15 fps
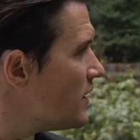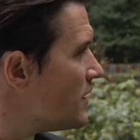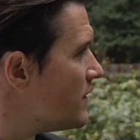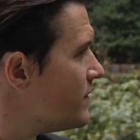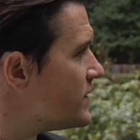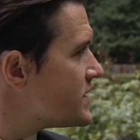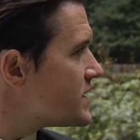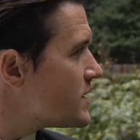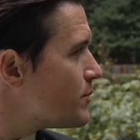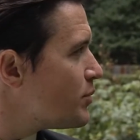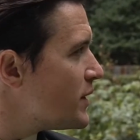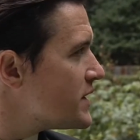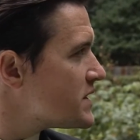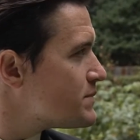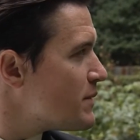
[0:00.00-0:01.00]
thought I should
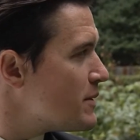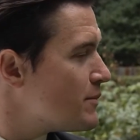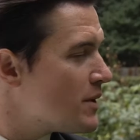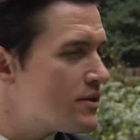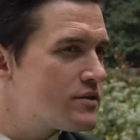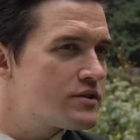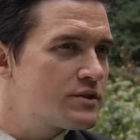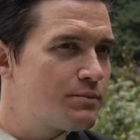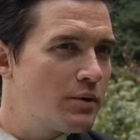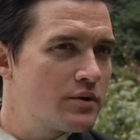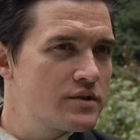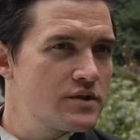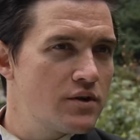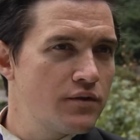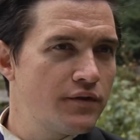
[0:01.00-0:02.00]
visit the place my mother
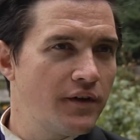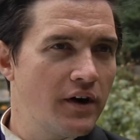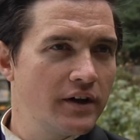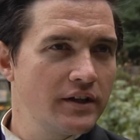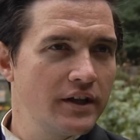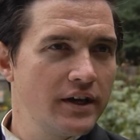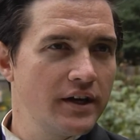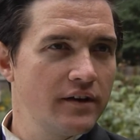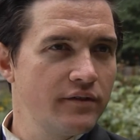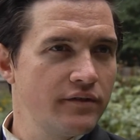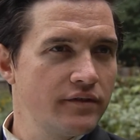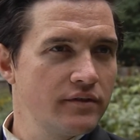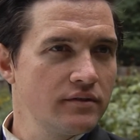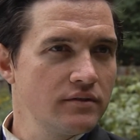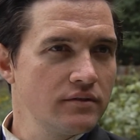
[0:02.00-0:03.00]
spoke so fondly
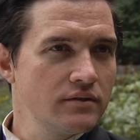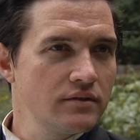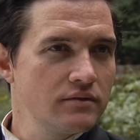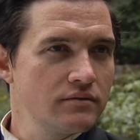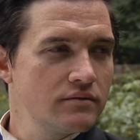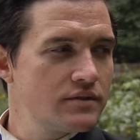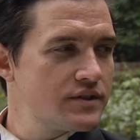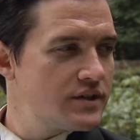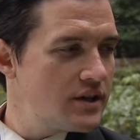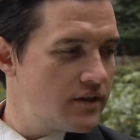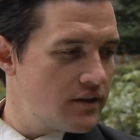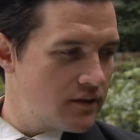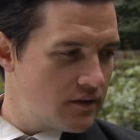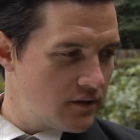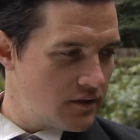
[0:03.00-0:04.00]
of.
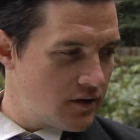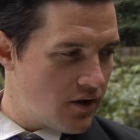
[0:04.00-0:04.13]
See the